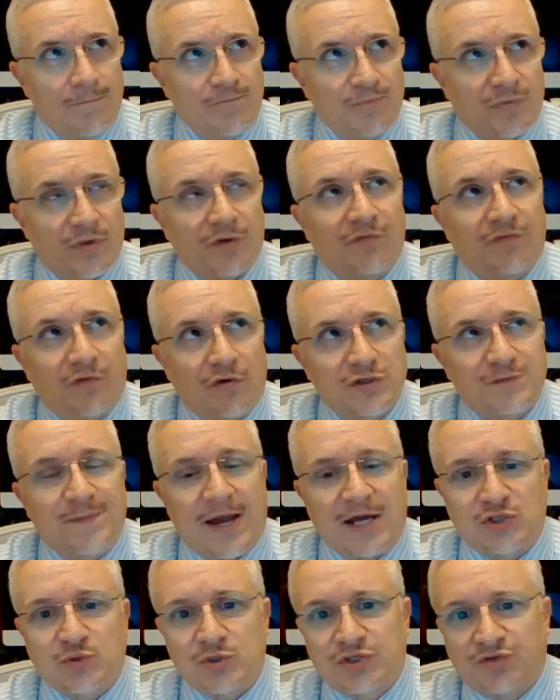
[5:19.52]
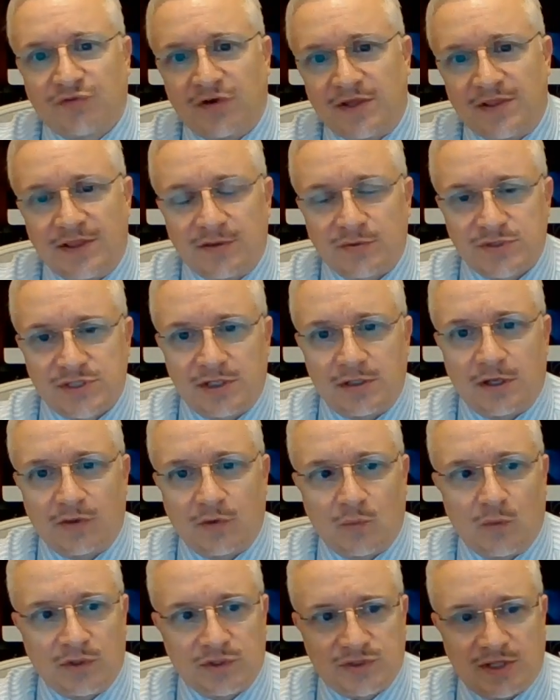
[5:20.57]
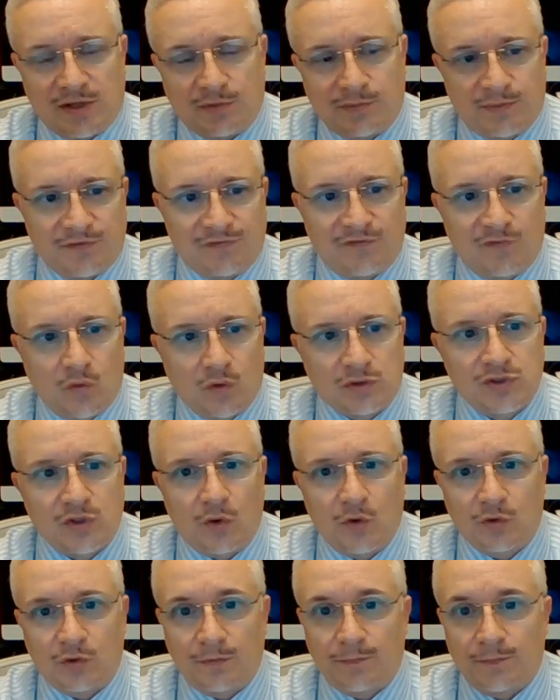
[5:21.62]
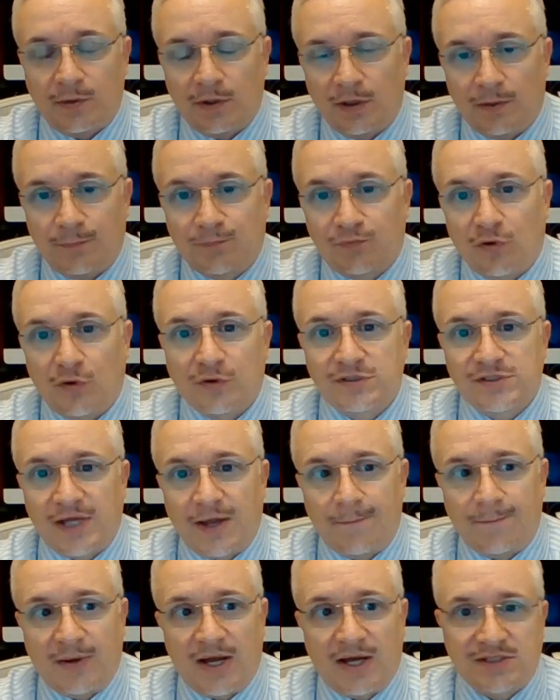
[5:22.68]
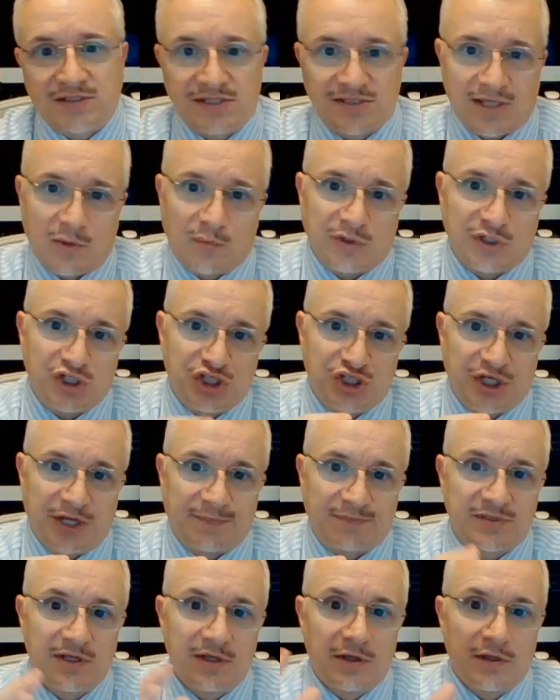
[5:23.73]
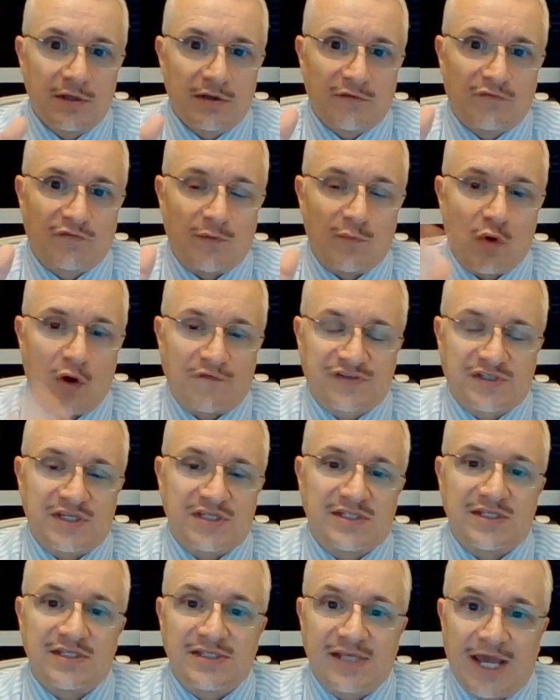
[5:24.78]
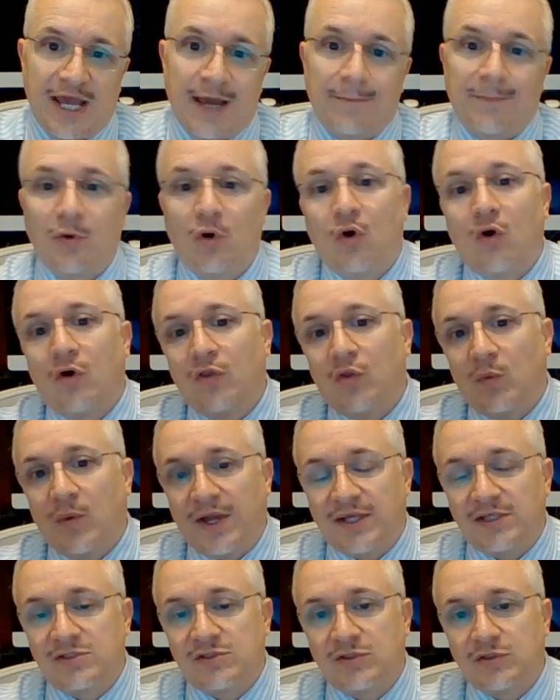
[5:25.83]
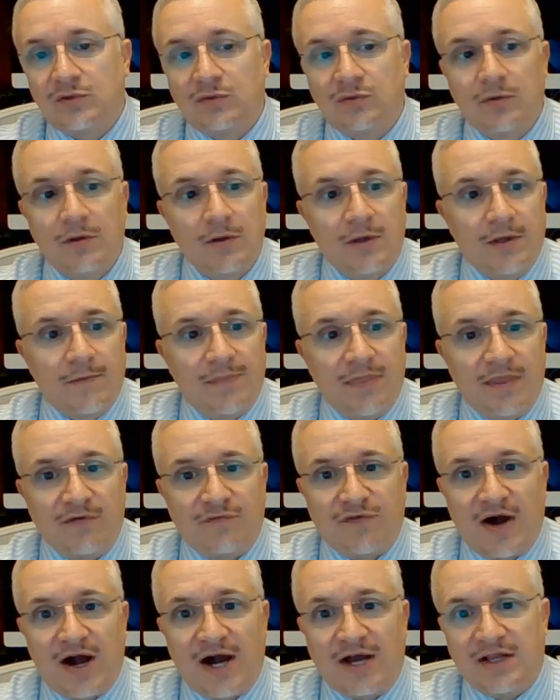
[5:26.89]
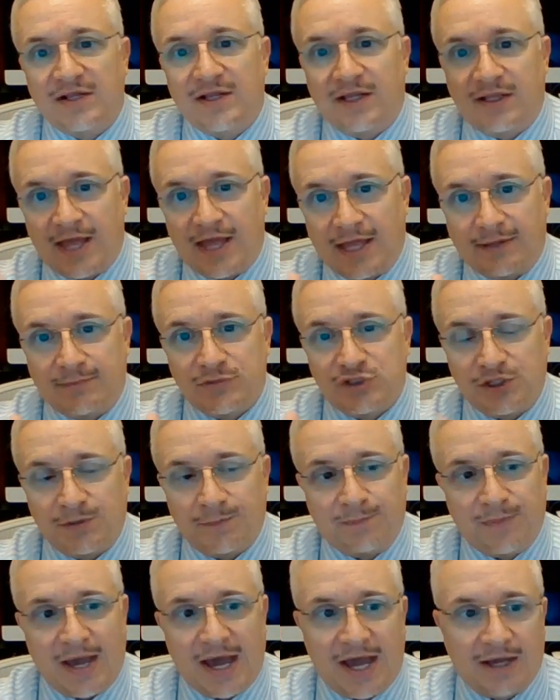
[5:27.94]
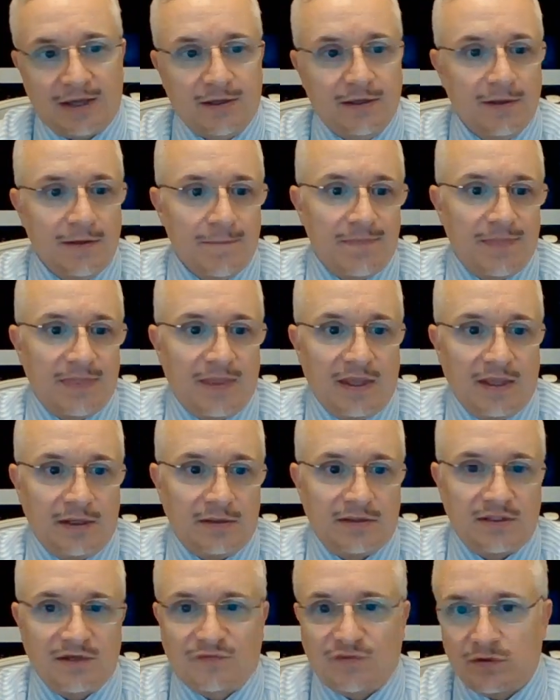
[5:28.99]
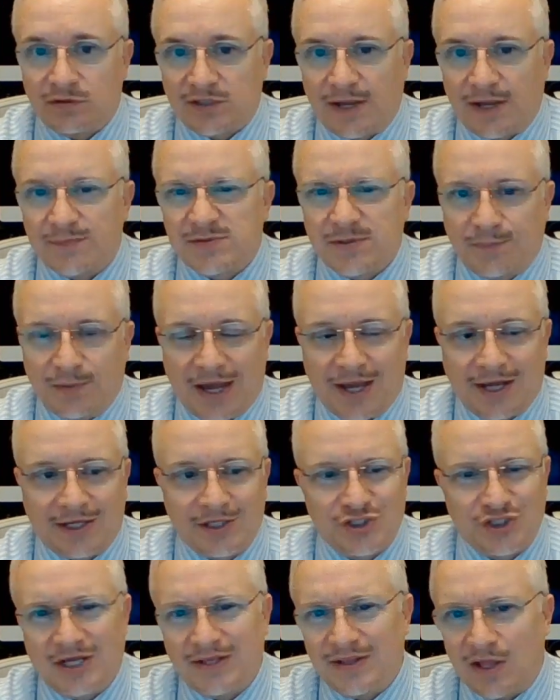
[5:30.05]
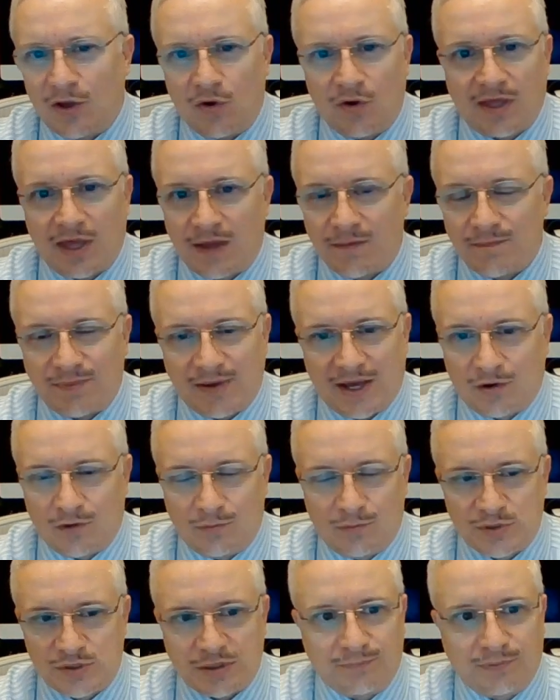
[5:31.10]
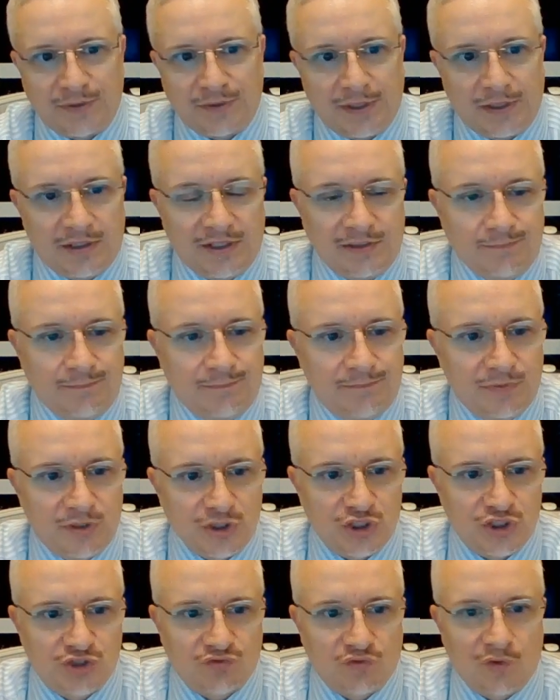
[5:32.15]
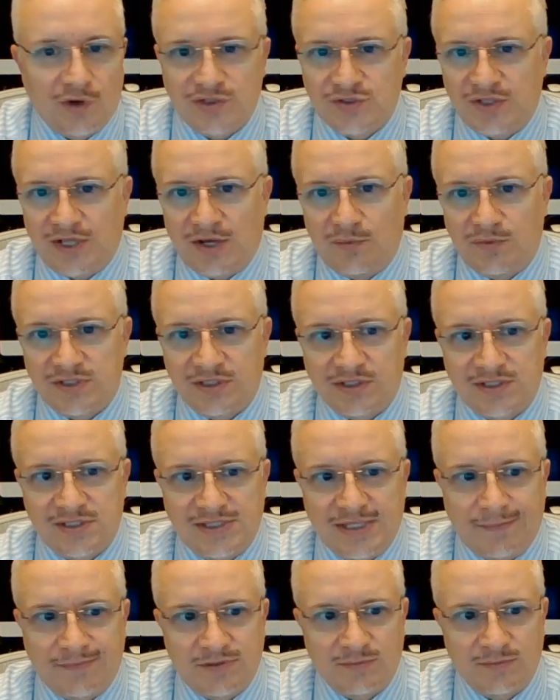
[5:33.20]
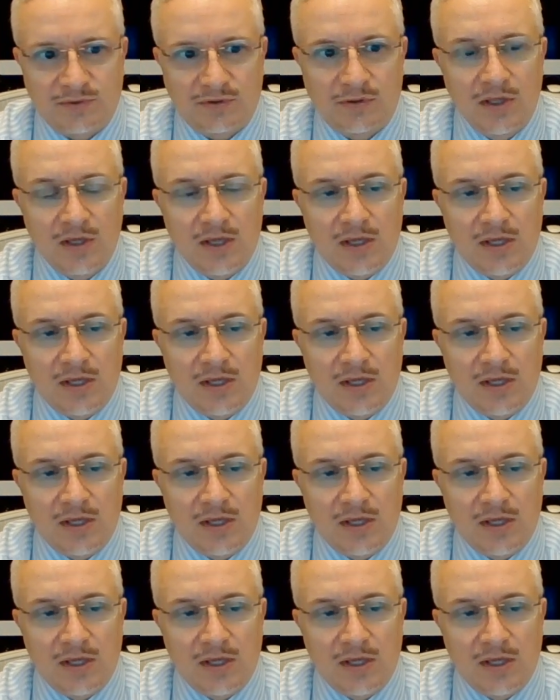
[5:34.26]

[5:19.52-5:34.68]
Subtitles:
The first batch was 3. Then there was another one, so that would be 4 total prototype boxes that we shipped from offices in Tampa all the way to Nevada, and then had them shipped back in different types of packaging. And they all came back almost completely destroyed. So that wasn't acceptable.